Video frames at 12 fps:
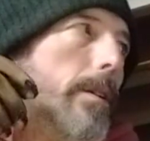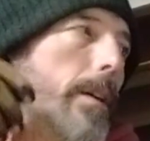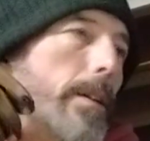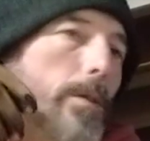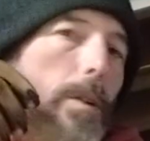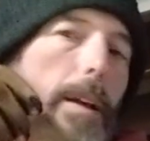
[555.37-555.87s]

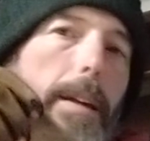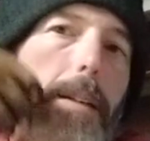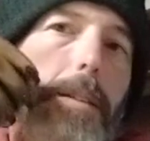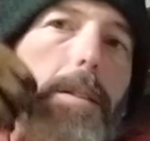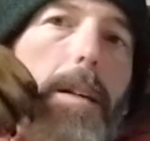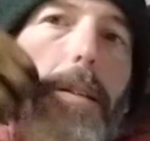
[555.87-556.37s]
and you let
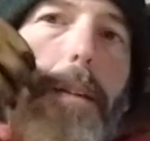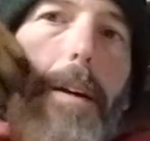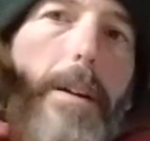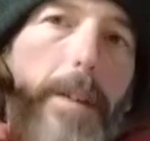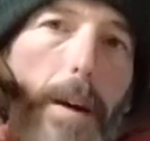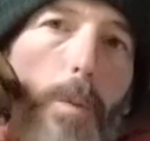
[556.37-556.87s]
it sit
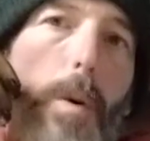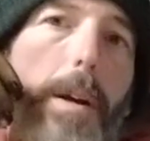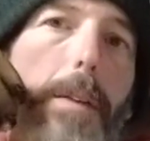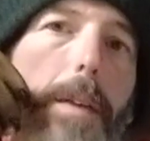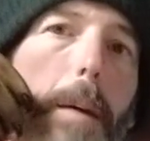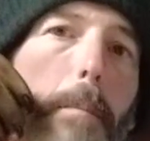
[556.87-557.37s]
there and that
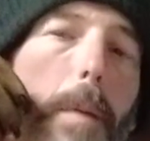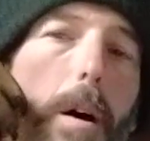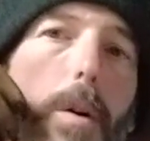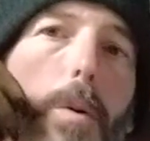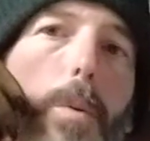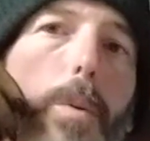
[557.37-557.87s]
weight of that
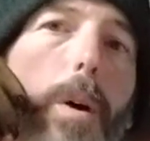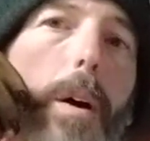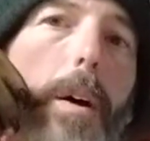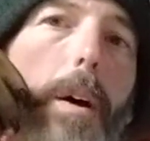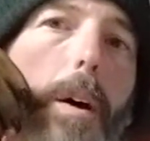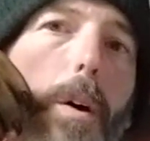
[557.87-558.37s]
bow
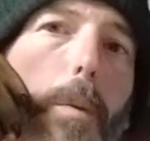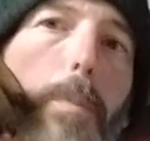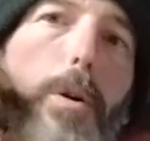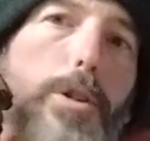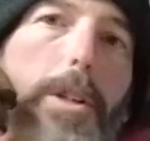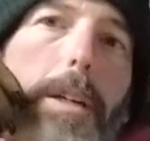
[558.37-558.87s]
will
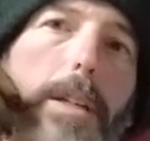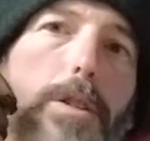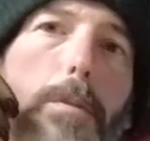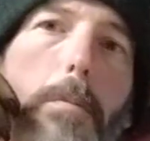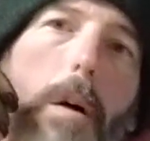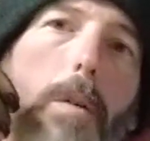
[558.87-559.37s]
push
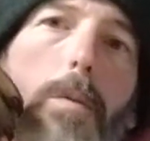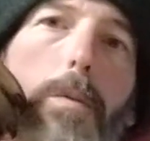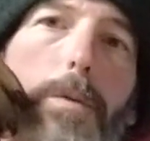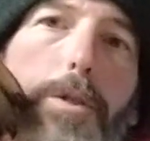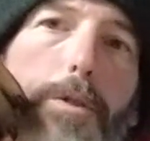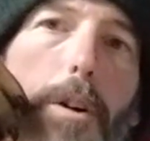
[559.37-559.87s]
against your
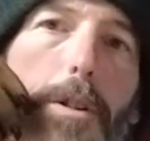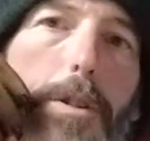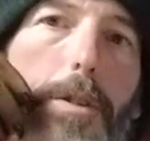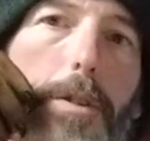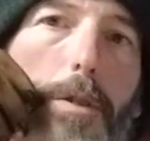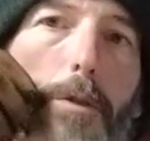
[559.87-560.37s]
bone
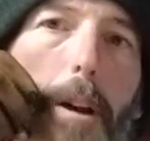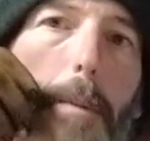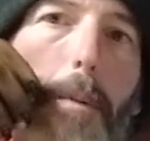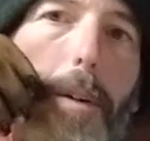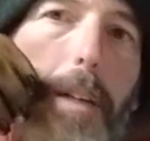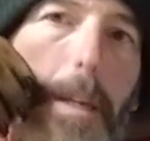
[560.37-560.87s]
structure and you're
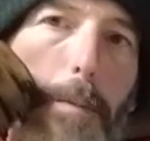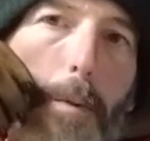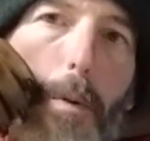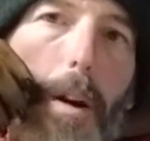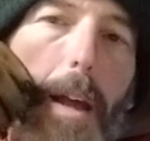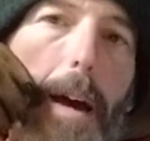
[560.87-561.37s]
able to keep a
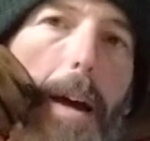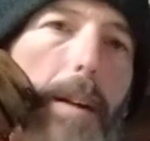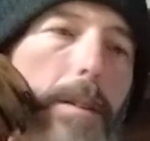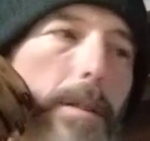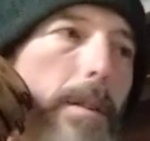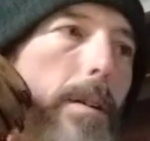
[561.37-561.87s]

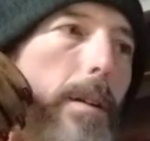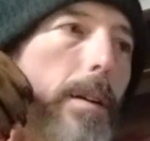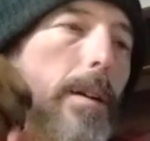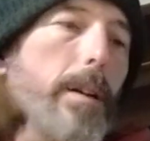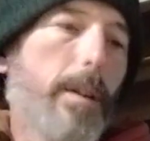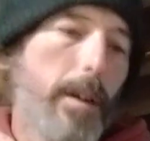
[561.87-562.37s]
relaxed
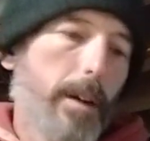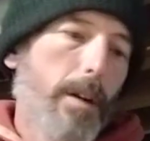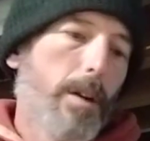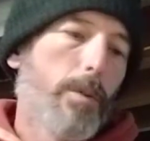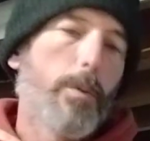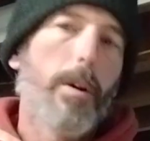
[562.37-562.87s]

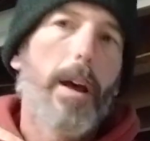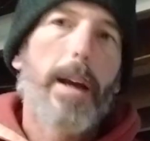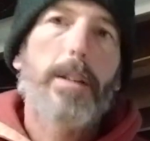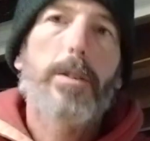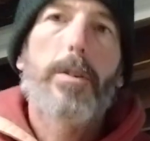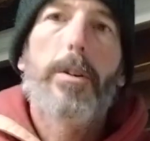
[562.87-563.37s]

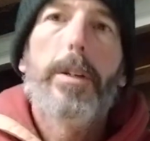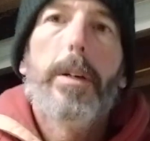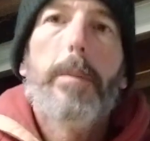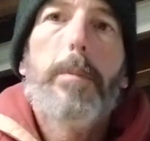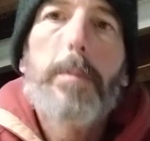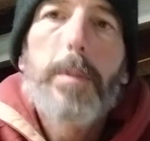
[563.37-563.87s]
relaxed
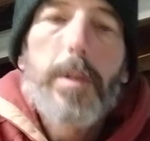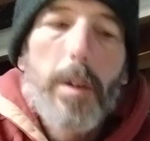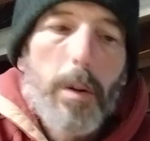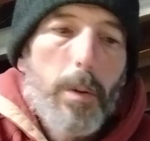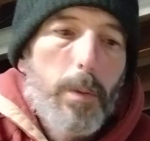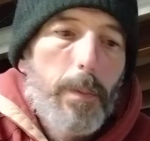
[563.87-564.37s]
grip
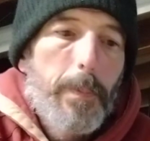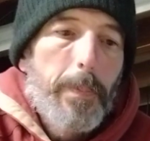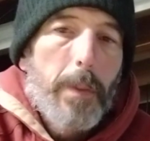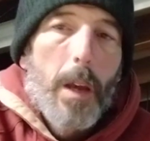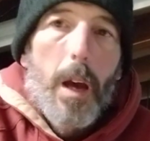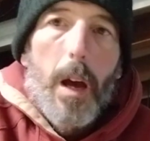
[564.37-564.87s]
so
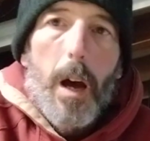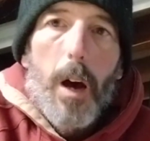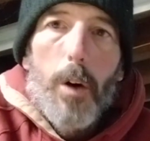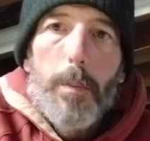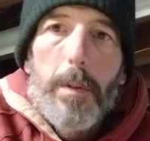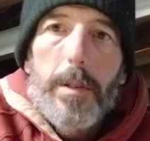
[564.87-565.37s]
I
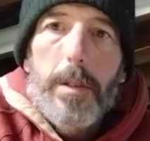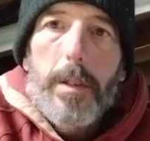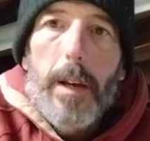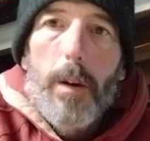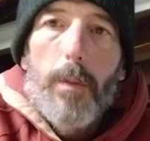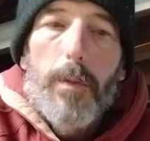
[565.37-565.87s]
hope this
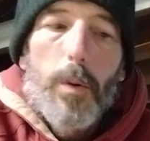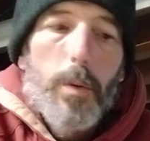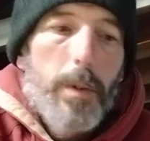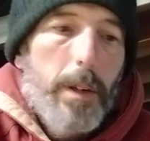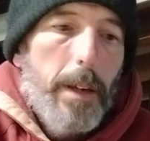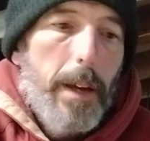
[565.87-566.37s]
is
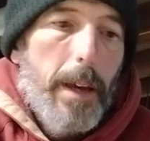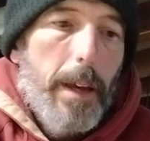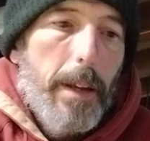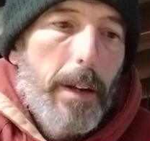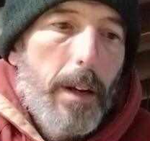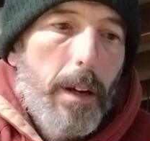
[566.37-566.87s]
helpful
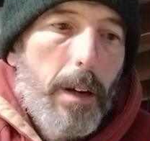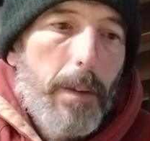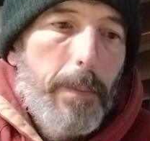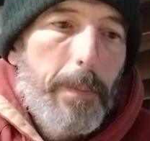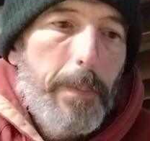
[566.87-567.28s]
and uh,